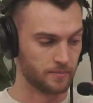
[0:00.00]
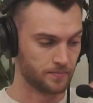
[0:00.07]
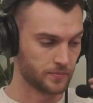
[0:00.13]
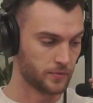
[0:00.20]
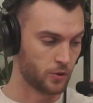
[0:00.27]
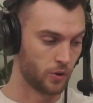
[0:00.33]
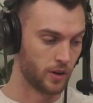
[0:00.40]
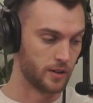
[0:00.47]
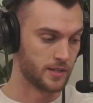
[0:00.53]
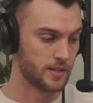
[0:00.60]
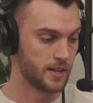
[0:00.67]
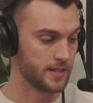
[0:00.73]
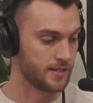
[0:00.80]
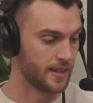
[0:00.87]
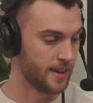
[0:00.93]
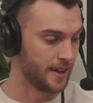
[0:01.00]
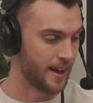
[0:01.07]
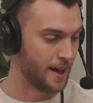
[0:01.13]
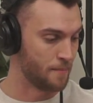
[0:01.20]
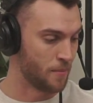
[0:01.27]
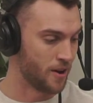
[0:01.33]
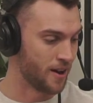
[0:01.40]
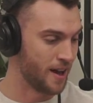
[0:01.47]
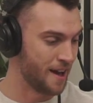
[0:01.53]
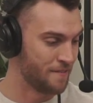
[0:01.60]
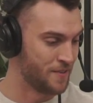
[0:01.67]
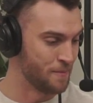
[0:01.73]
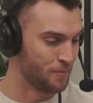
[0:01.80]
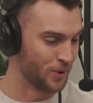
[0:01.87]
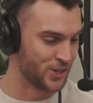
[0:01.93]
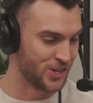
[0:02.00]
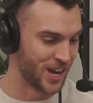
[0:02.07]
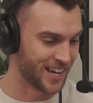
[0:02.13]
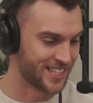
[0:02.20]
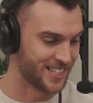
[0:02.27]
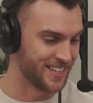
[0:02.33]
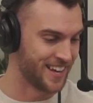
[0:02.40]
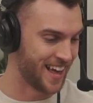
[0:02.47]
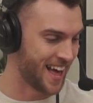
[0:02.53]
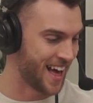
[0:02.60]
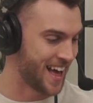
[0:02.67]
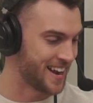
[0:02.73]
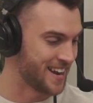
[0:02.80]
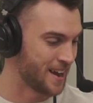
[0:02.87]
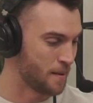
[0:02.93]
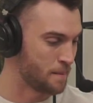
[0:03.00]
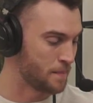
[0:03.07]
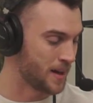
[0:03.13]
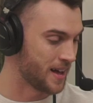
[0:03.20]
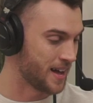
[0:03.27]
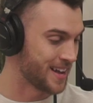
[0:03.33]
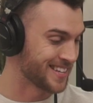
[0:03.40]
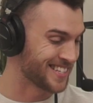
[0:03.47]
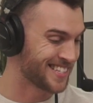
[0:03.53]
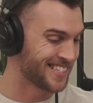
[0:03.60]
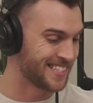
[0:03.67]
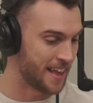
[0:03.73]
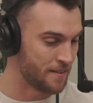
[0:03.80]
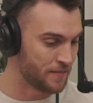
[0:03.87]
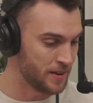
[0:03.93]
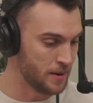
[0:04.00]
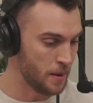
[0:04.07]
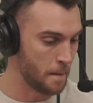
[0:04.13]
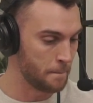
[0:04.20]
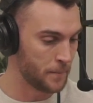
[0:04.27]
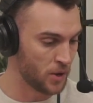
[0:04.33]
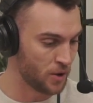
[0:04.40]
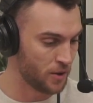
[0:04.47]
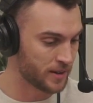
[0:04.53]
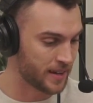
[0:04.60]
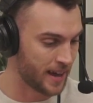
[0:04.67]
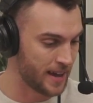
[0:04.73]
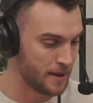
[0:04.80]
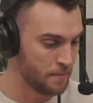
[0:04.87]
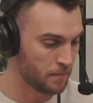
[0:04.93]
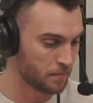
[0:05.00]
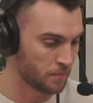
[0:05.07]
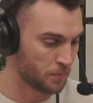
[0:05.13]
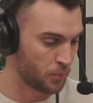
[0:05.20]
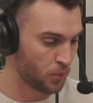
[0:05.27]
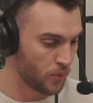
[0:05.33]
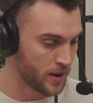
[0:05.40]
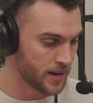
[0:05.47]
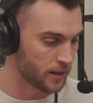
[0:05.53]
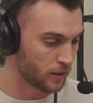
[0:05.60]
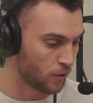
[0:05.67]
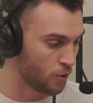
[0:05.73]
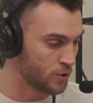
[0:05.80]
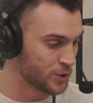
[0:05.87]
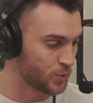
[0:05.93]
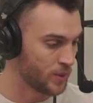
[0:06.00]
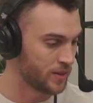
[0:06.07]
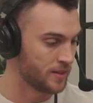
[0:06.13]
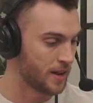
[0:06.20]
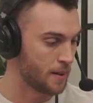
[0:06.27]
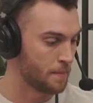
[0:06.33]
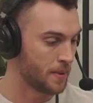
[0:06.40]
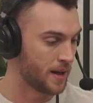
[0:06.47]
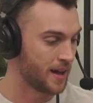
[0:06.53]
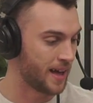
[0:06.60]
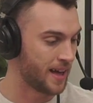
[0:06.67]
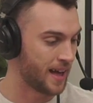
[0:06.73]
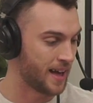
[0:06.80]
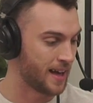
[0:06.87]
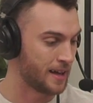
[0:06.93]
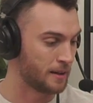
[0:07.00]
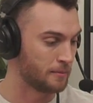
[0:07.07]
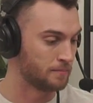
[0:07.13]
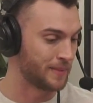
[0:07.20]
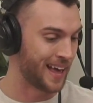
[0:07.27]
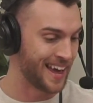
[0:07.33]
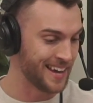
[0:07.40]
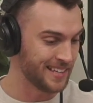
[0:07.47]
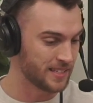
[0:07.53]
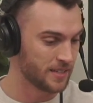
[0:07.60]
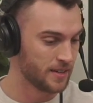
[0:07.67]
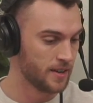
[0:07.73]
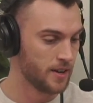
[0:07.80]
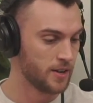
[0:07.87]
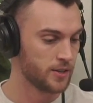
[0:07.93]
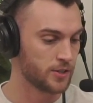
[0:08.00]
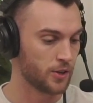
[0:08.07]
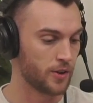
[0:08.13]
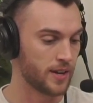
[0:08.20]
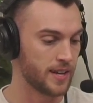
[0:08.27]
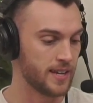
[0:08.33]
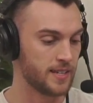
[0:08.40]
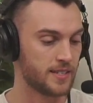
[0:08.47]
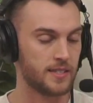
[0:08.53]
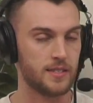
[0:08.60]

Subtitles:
thought I'd sneeze there. I have him projected at number 7 per game, pretty close with number 8. So he is